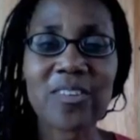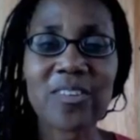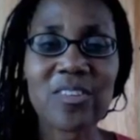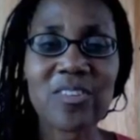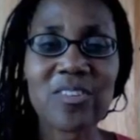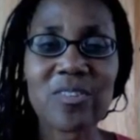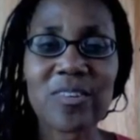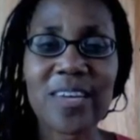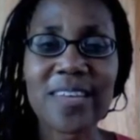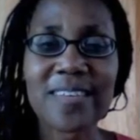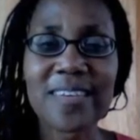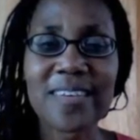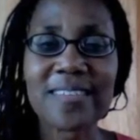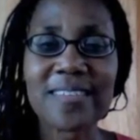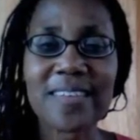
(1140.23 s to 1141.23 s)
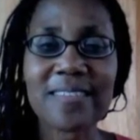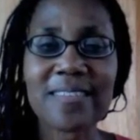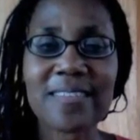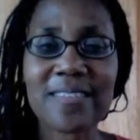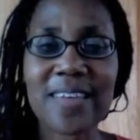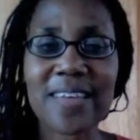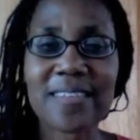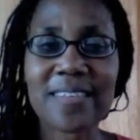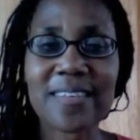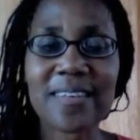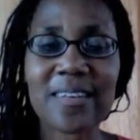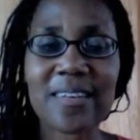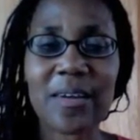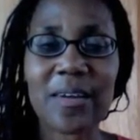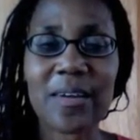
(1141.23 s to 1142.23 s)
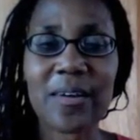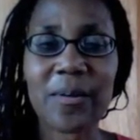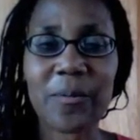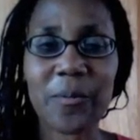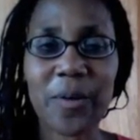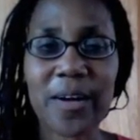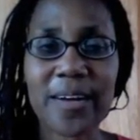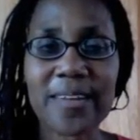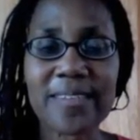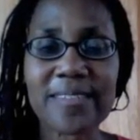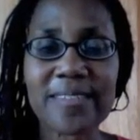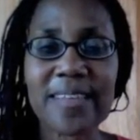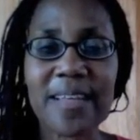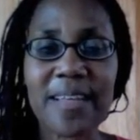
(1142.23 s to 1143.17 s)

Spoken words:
insert, as extensive as it was,